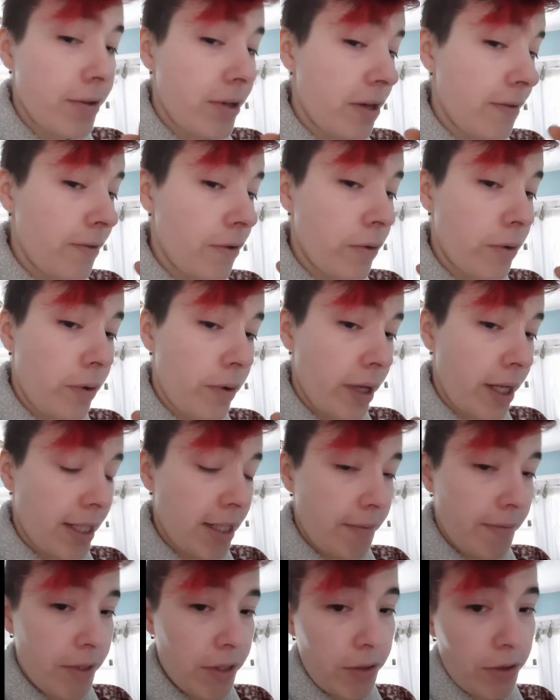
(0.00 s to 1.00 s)
give you a quick
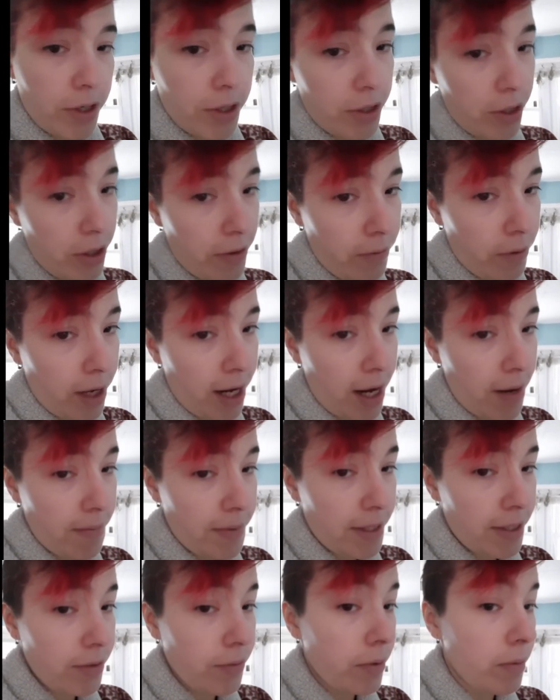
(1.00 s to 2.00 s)
demonstration of what
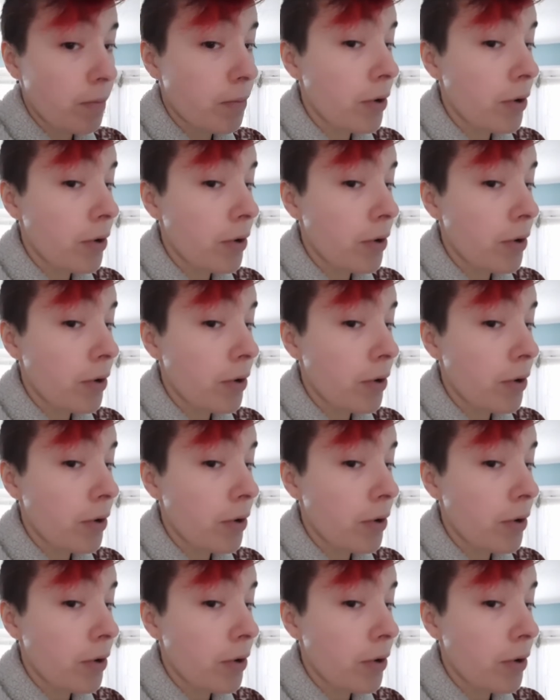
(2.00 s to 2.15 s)
happens when